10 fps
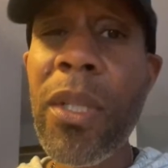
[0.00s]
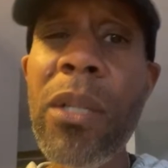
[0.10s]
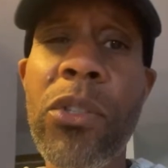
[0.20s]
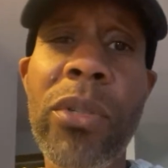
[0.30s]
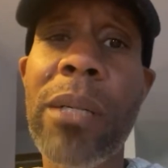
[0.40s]

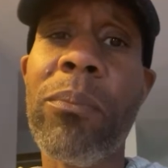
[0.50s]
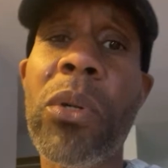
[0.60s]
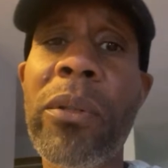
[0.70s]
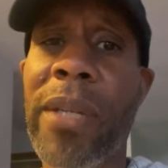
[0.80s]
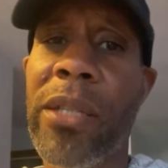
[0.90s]
try to
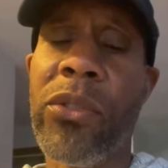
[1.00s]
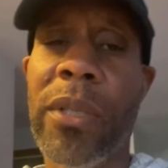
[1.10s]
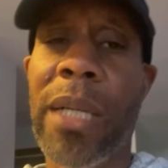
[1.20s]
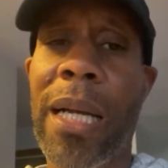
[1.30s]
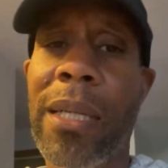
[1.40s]
motivate you
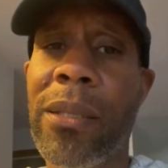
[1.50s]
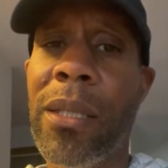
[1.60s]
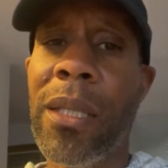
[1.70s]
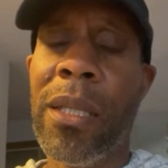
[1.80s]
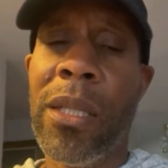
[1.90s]
guys
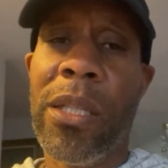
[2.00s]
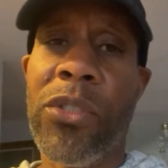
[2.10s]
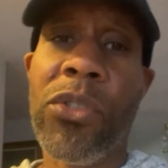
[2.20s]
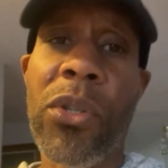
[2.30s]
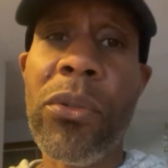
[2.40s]
and
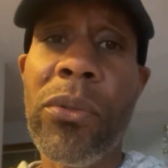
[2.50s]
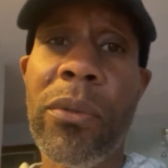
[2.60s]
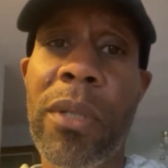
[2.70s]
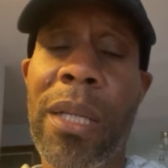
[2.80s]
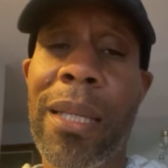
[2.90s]
show you
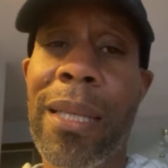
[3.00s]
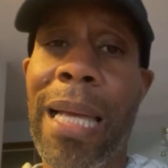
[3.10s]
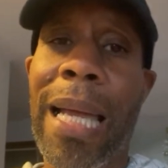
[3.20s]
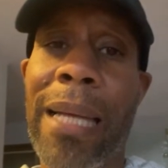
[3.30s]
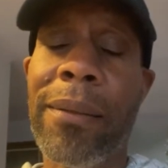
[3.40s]

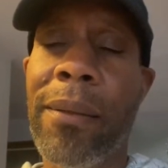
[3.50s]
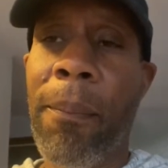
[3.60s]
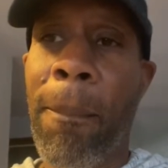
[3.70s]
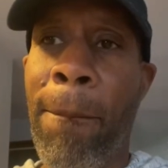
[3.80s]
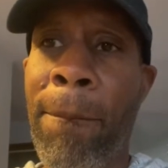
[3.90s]
that
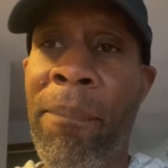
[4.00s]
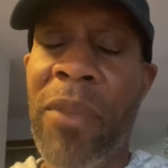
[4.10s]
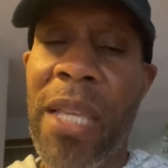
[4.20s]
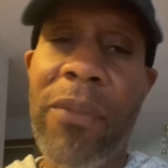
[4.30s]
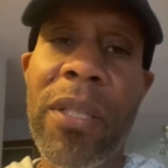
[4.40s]

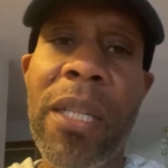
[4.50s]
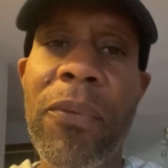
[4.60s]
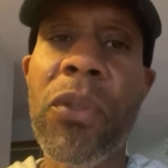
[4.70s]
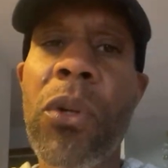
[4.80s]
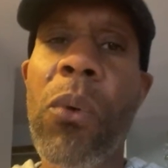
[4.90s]
even
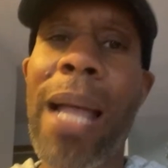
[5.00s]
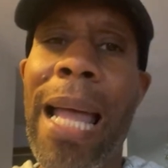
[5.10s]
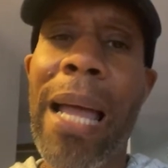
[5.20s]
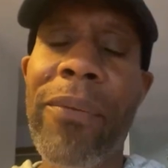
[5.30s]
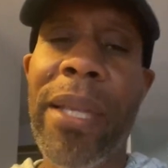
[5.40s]
if you don't
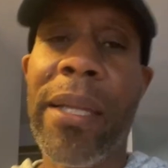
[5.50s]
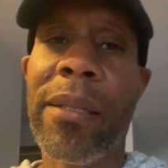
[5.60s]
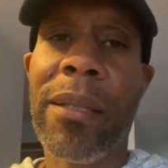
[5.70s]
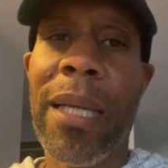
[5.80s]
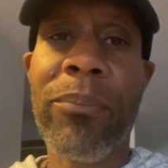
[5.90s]
have that
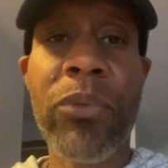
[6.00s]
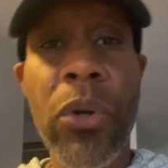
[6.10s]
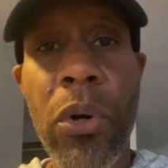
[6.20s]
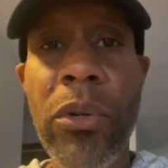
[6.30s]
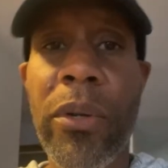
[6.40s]

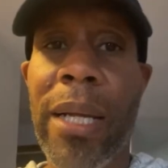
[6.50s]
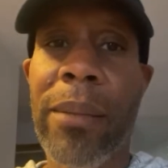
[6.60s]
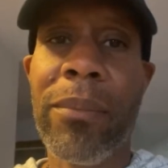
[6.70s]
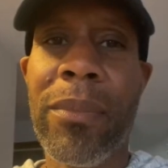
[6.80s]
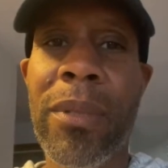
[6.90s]

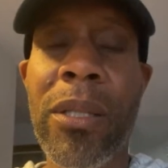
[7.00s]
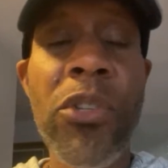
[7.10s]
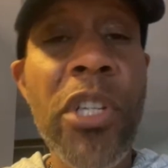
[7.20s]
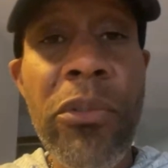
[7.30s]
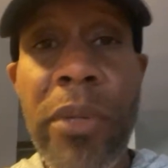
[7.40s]
program,
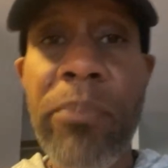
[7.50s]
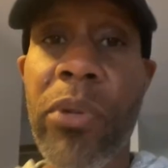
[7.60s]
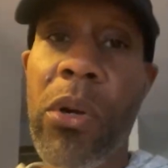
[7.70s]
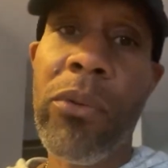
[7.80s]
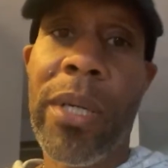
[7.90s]
you can
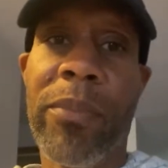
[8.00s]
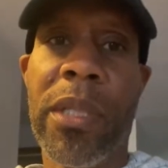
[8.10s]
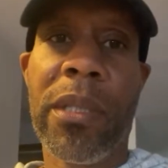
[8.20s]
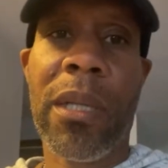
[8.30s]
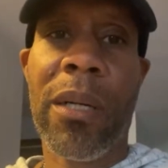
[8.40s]
reprogram
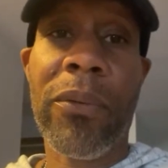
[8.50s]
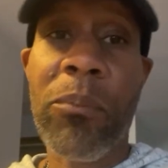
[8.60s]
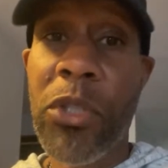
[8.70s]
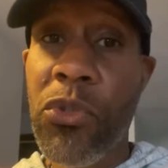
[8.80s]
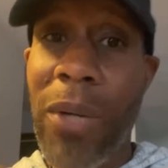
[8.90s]
yourself,
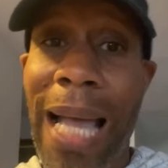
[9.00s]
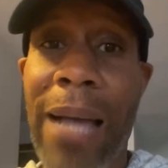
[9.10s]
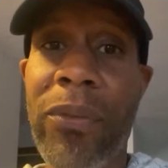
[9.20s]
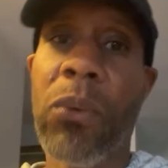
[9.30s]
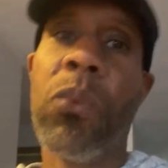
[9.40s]
but you
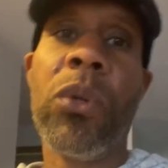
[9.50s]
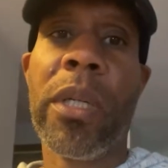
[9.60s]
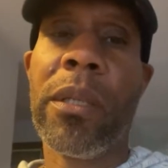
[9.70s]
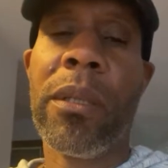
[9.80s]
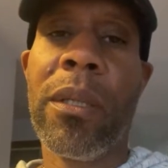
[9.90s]
have to
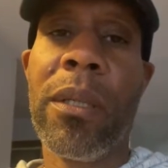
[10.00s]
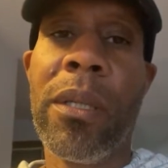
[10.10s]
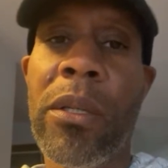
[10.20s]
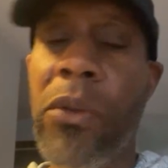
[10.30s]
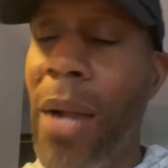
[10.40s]
want it.
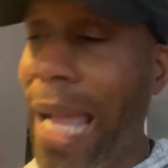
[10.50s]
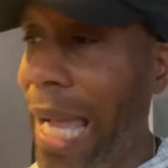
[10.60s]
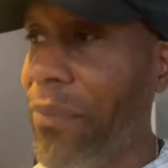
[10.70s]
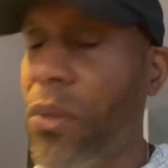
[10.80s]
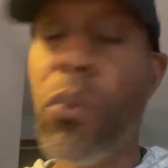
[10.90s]
You
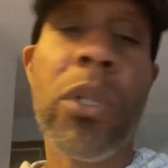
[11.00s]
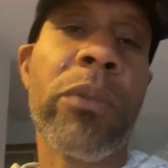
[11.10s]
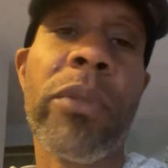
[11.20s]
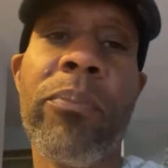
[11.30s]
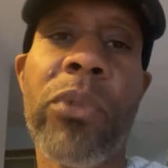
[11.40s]
have to want to
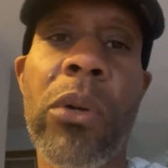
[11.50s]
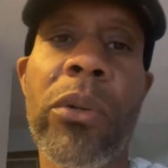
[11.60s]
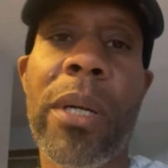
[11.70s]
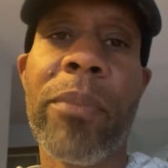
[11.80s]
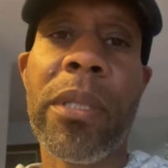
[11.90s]

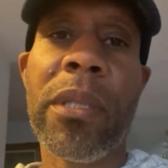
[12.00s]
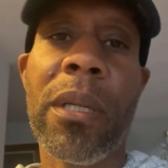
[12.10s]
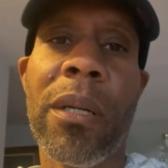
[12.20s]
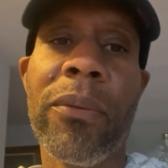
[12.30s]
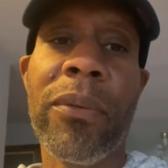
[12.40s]
reprogram
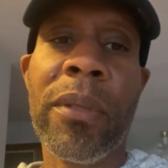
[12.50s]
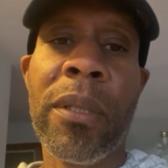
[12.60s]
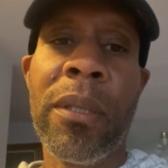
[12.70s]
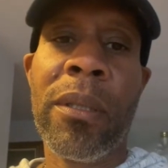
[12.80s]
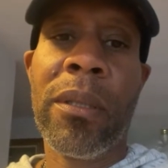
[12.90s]
yourself.
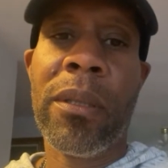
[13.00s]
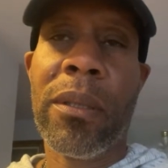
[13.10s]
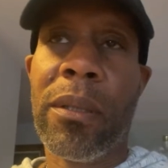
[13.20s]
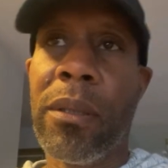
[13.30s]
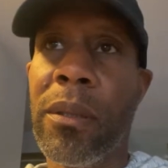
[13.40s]

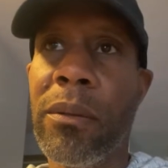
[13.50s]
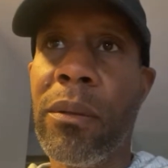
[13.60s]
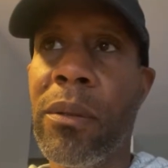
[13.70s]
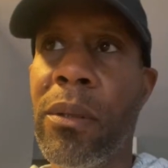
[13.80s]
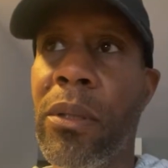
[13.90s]
You know,
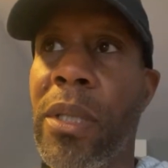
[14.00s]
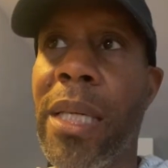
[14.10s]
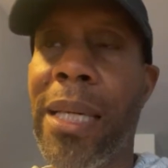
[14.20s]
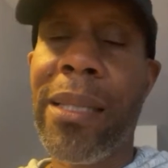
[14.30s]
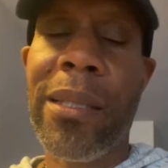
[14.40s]
you
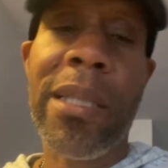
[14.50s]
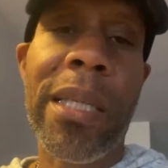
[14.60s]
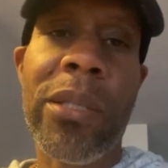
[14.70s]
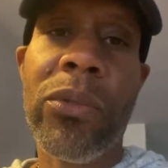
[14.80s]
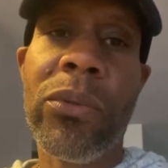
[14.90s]
can't
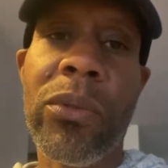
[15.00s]
continue